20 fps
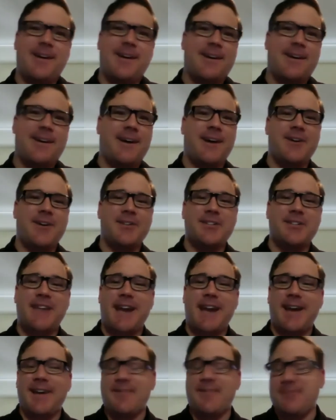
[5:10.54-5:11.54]
I
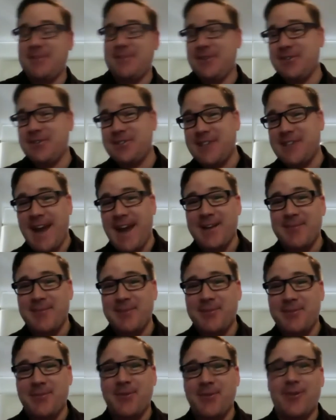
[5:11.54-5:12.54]
used Canon
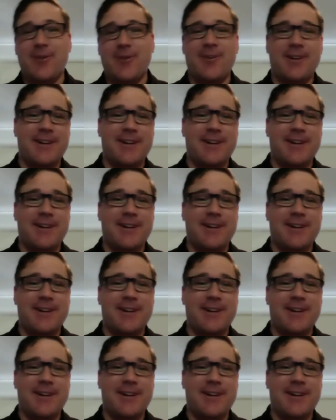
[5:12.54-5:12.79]
before,